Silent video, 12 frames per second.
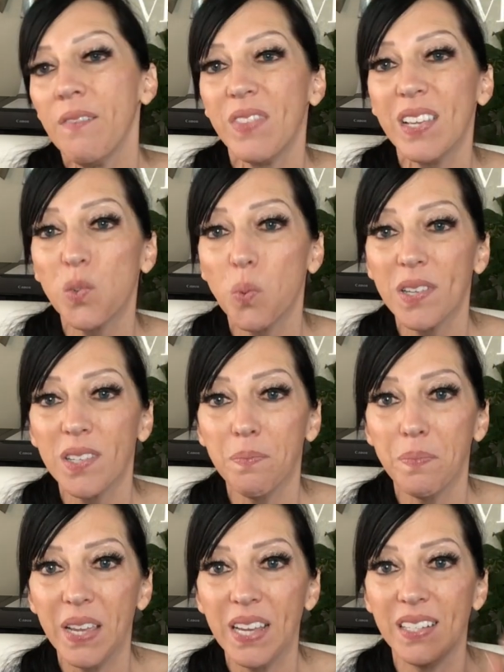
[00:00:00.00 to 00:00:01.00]
this
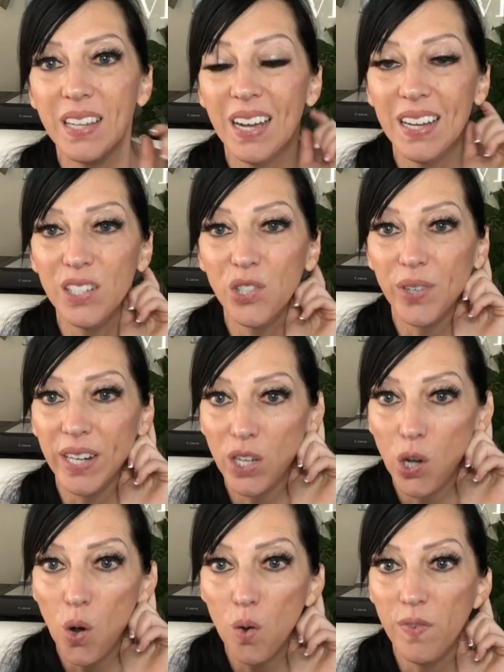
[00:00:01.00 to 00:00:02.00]
wasn't being done during
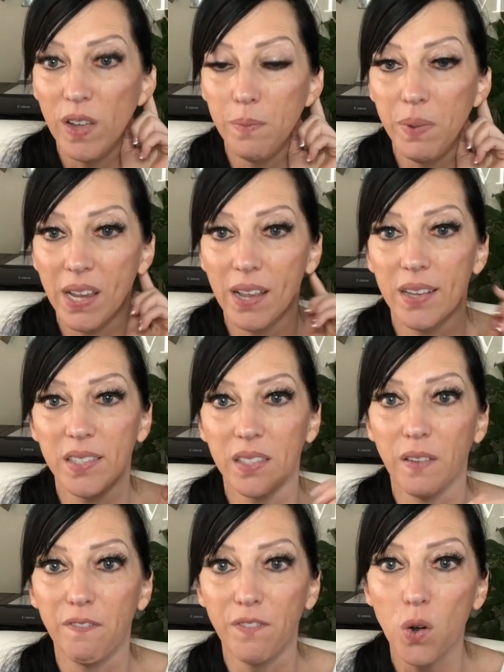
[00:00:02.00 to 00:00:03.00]
COVID because
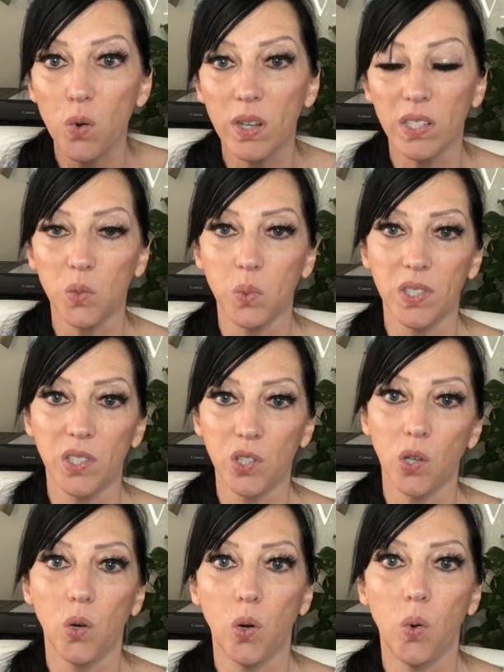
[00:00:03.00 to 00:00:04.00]
the focus was
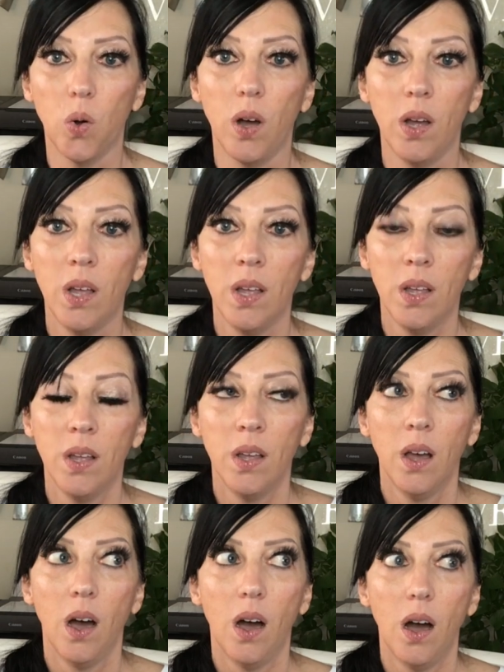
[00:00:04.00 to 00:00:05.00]
so
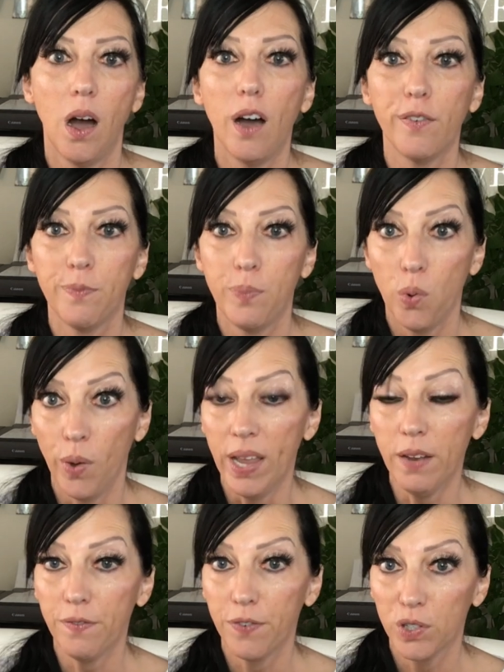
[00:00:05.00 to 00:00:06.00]
off
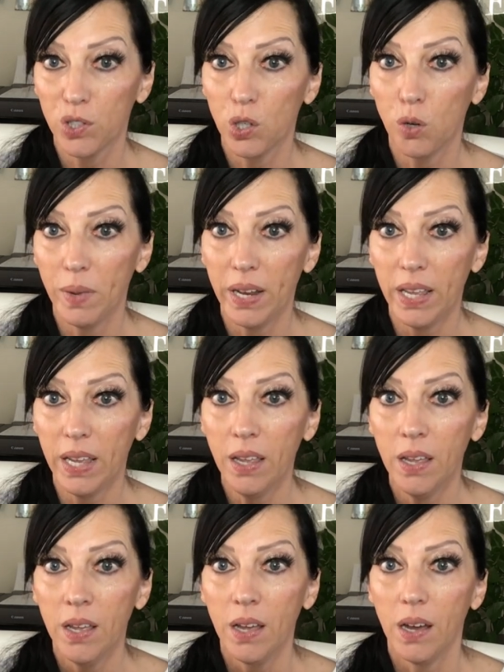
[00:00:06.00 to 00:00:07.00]
point for so many
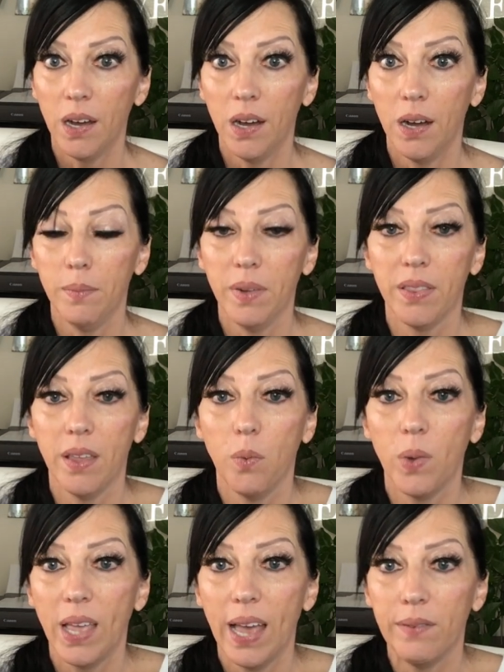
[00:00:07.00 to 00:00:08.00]
that
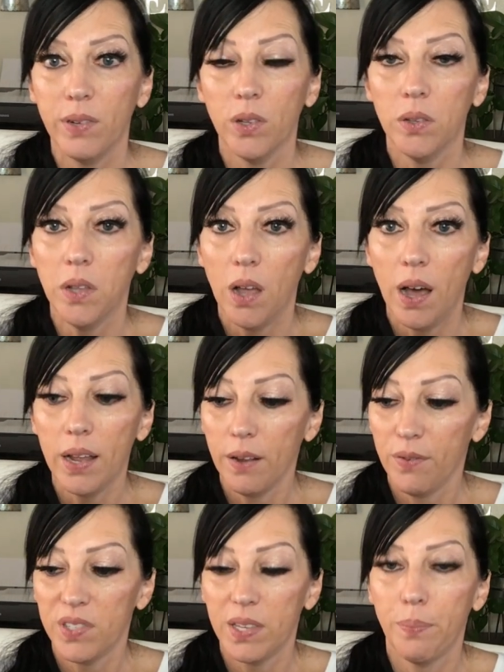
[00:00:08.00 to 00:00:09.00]
we have a lot
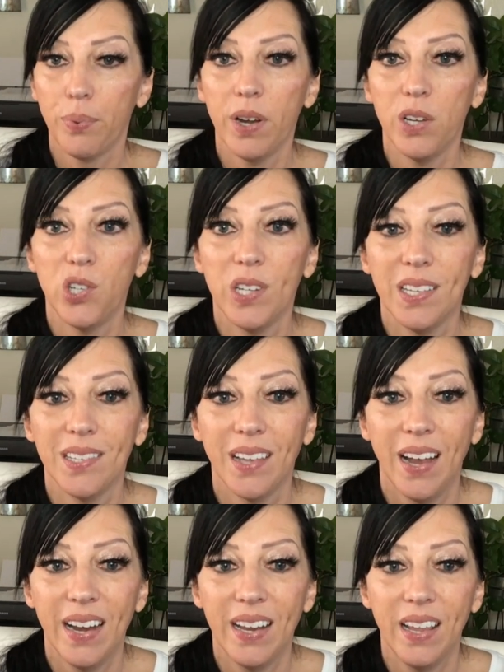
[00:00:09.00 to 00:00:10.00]
of separation
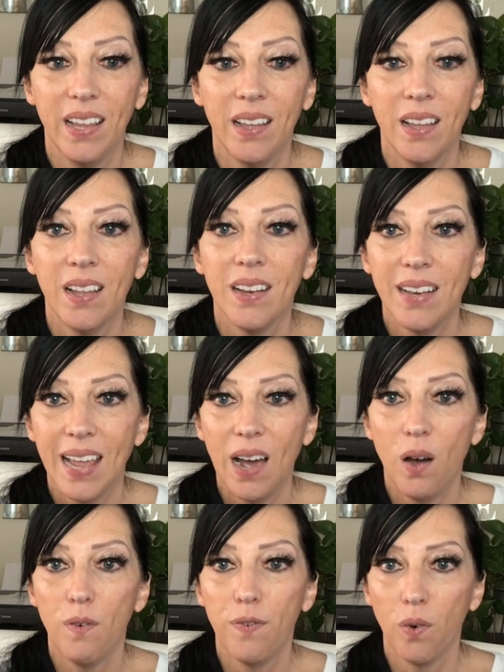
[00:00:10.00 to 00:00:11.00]
anxiety
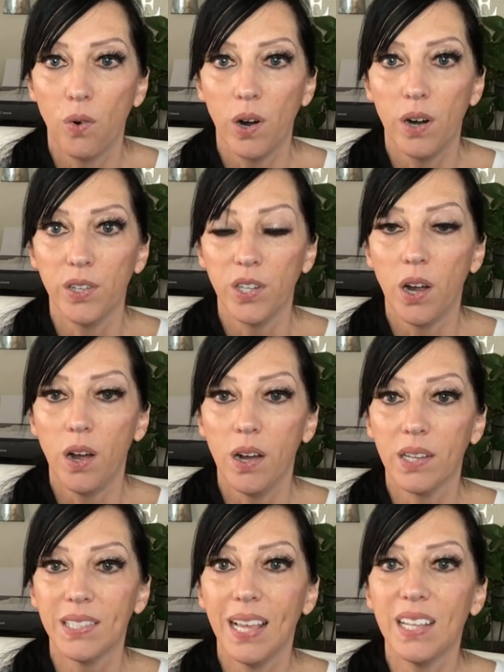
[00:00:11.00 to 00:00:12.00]
now for our
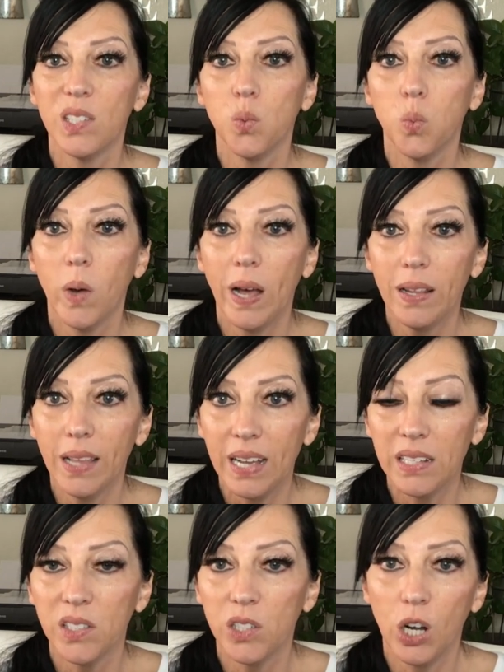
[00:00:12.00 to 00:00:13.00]
dogs, as well
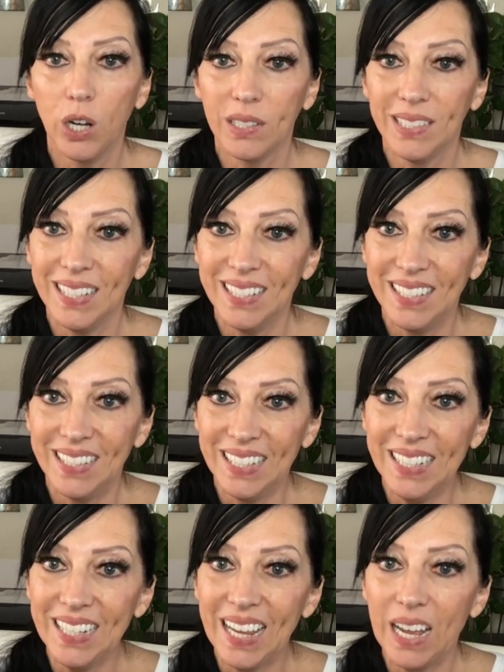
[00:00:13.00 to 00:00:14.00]
as dogs that
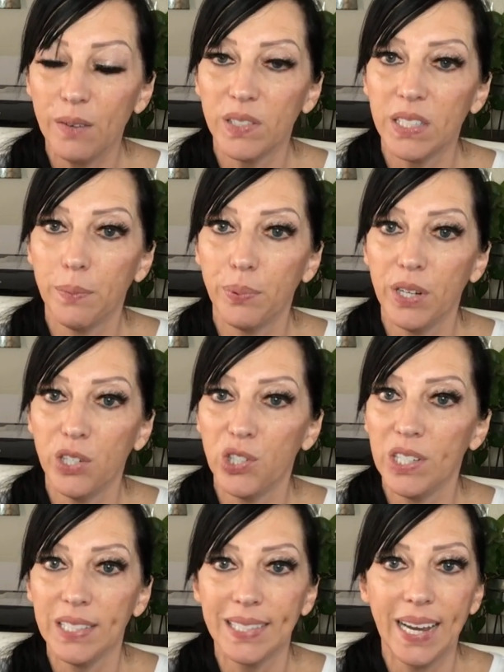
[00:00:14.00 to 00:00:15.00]
didn't have
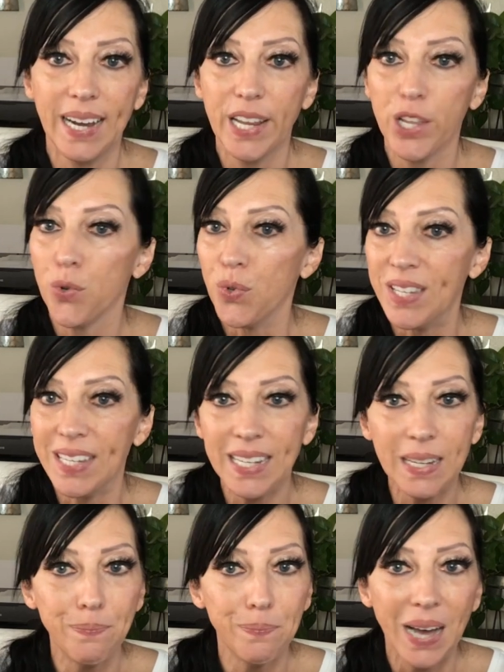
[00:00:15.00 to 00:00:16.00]
separation anxiety. You
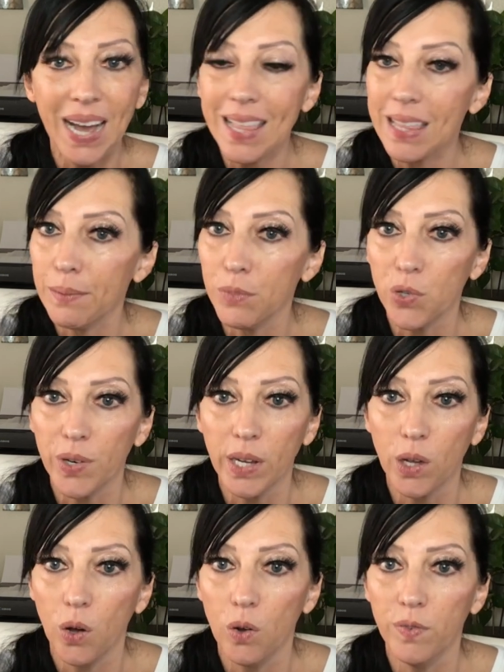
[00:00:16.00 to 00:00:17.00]
didn't buy them during
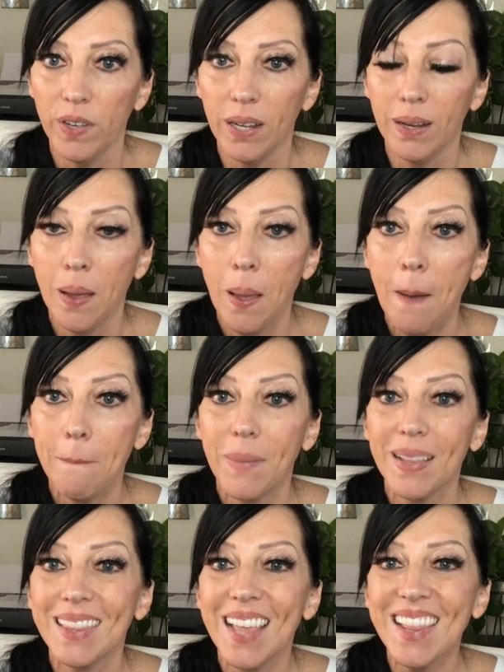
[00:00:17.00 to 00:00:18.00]
COVID,
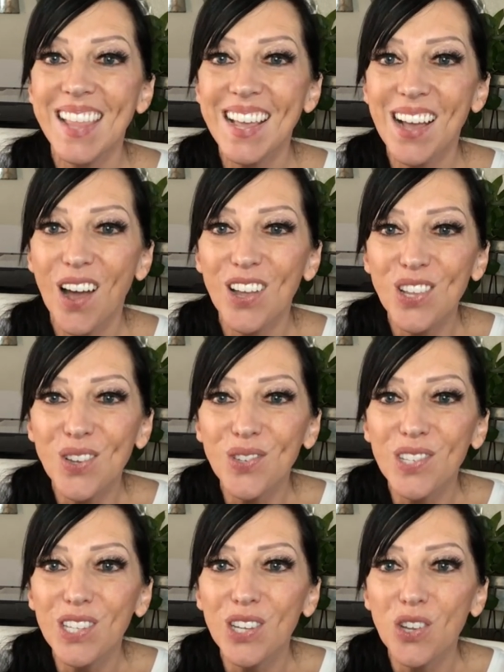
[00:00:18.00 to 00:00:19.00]
but then they got
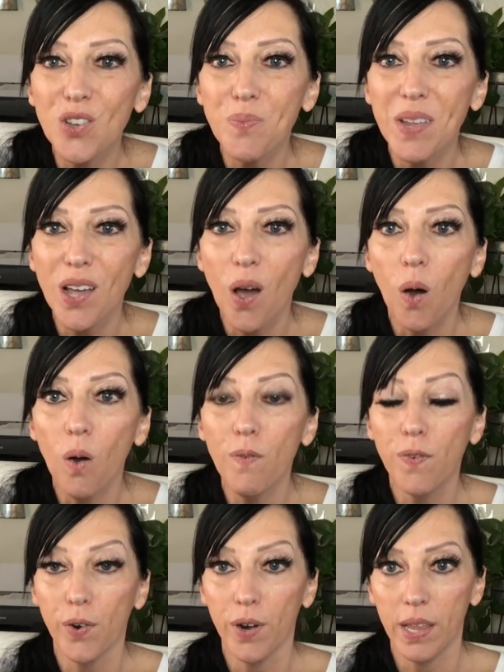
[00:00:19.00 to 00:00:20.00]
used to you being home
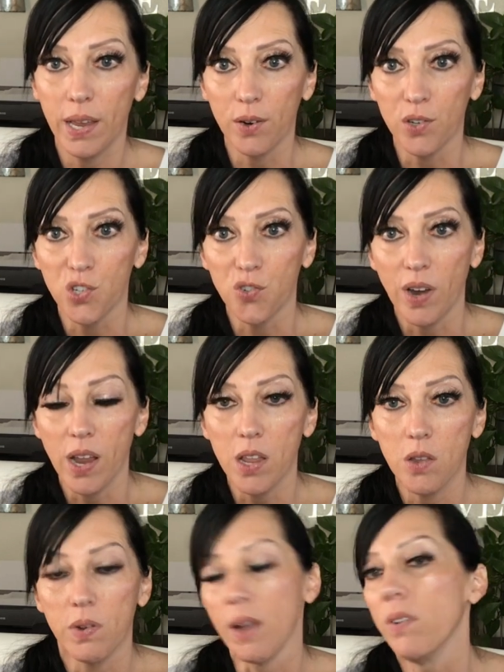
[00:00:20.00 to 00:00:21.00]
for a year straight.
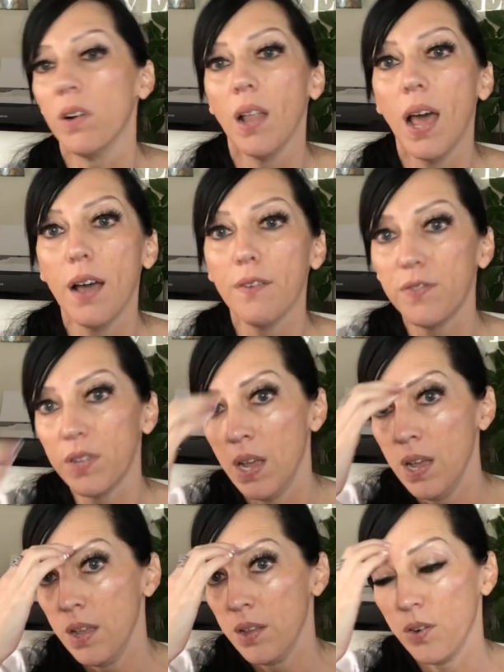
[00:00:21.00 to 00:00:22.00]
You never left.
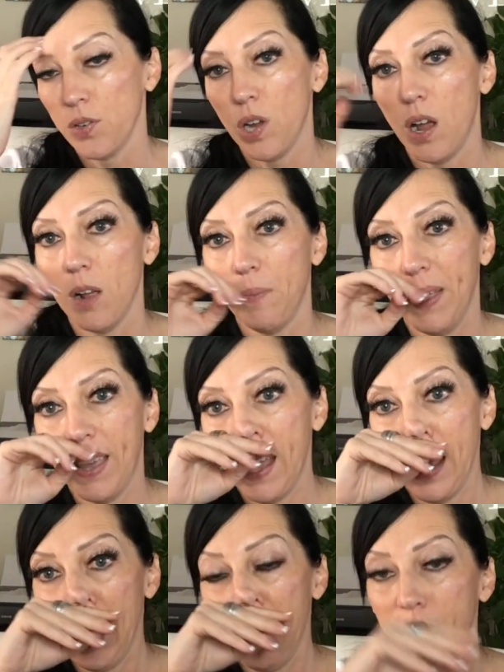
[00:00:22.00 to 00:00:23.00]

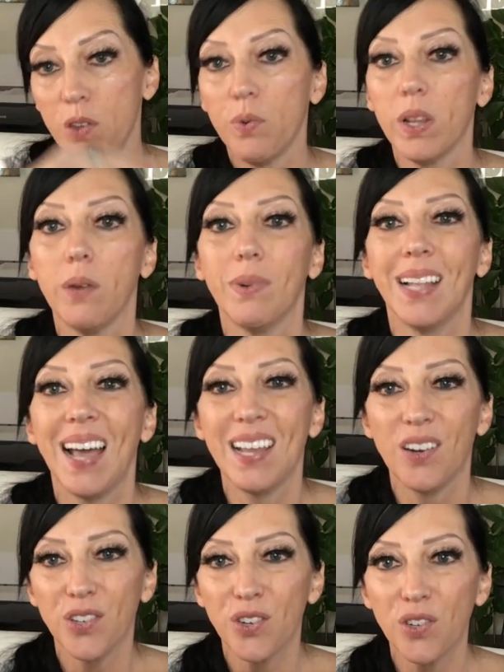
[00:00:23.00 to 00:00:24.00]
You really relied
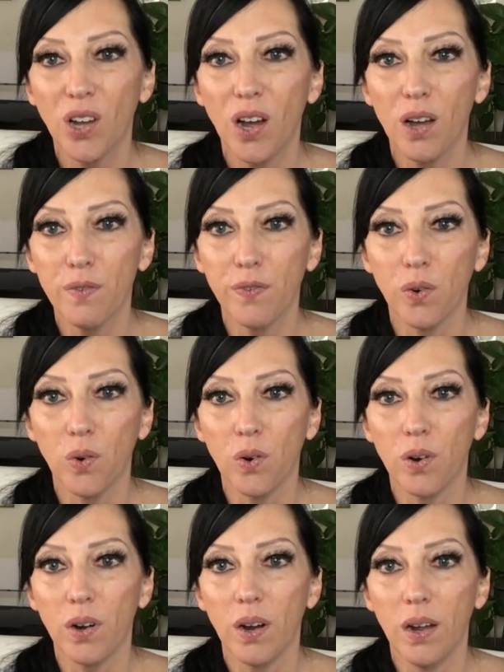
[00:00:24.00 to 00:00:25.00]
on your dog
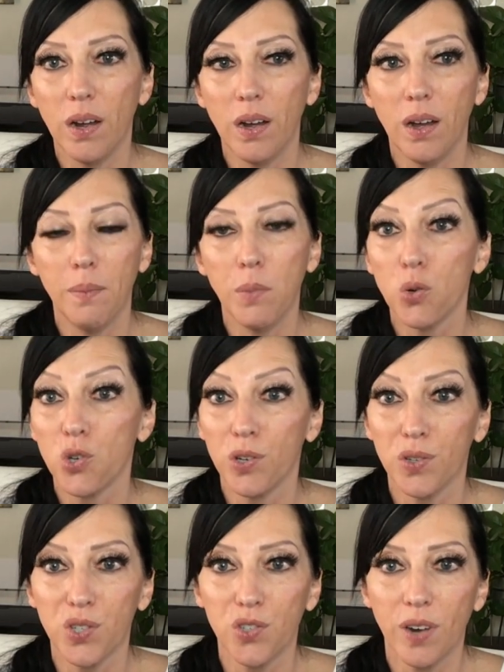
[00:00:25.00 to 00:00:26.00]
for
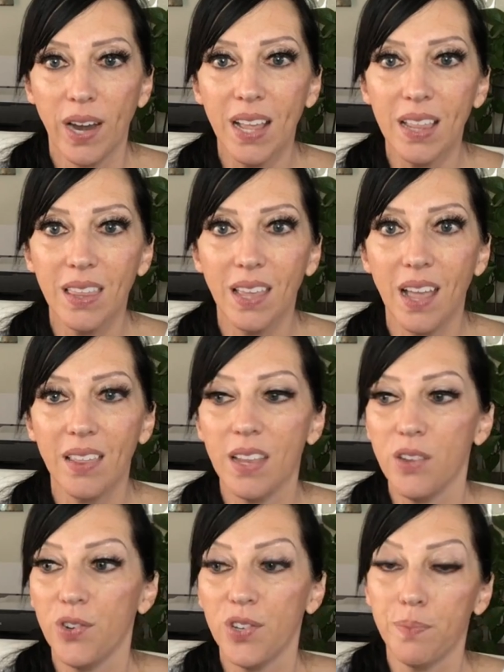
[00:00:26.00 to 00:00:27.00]
emotional strength, and
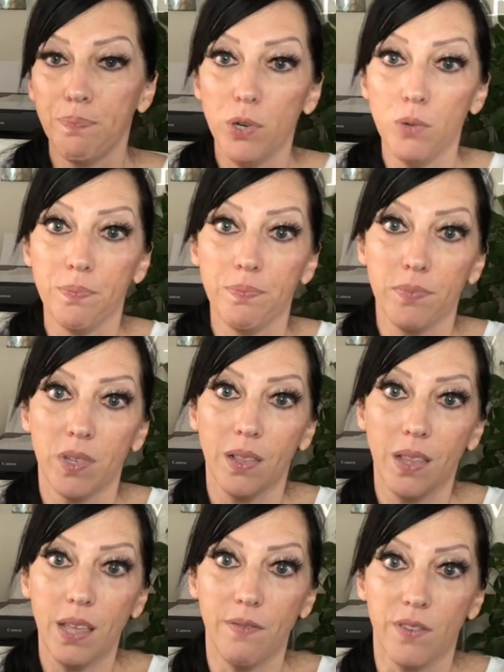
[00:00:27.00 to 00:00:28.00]
then you just, boom, you
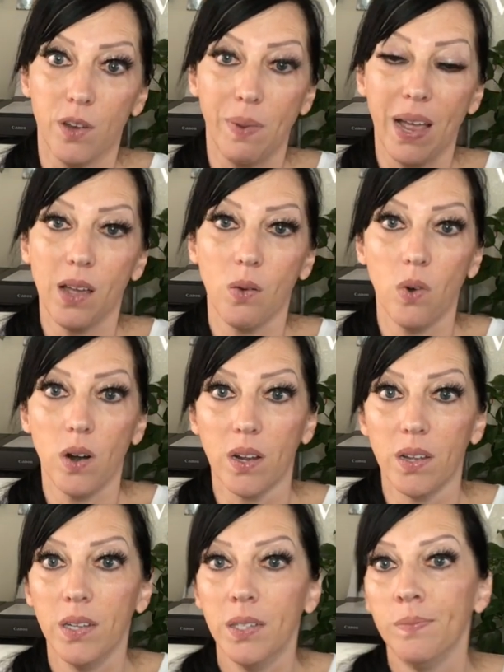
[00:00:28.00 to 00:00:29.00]
leave, you're back at work.